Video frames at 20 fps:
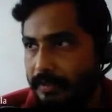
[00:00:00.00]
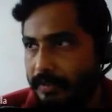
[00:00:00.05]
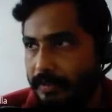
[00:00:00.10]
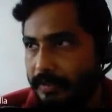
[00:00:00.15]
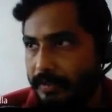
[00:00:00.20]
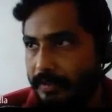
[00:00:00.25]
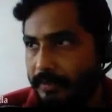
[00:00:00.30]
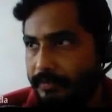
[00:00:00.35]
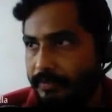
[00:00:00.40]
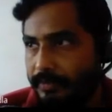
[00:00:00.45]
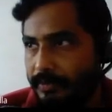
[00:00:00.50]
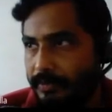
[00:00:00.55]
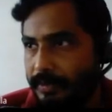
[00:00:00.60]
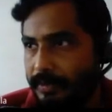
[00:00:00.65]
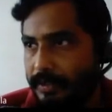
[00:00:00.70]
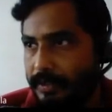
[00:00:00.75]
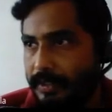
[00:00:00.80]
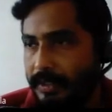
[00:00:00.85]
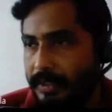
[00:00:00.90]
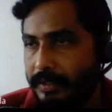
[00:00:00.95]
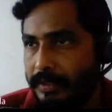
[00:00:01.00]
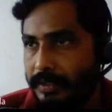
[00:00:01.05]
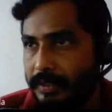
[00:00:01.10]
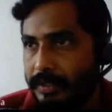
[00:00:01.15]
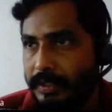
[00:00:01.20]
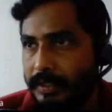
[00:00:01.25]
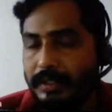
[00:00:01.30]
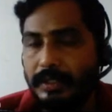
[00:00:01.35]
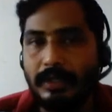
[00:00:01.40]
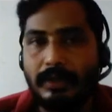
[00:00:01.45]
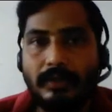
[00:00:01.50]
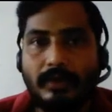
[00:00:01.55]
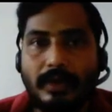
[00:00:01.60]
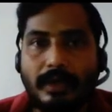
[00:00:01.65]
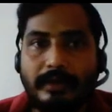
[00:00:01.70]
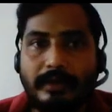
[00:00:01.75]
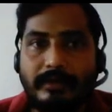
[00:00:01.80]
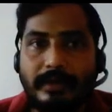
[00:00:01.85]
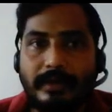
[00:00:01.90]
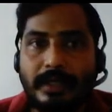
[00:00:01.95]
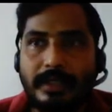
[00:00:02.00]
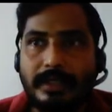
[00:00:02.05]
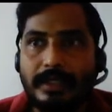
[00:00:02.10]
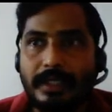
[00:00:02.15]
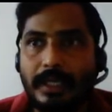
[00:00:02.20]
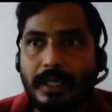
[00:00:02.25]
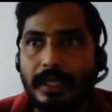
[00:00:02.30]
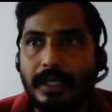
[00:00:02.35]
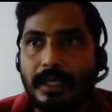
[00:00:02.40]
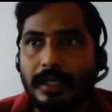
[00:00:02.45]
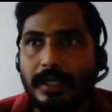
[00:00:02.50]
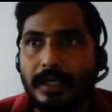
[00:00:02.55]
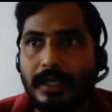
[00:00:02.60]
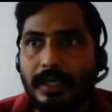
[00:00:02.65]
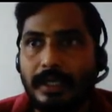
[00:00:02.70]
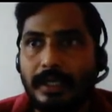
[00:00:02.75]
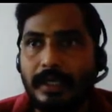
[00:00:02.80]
if you consider the role of a designer,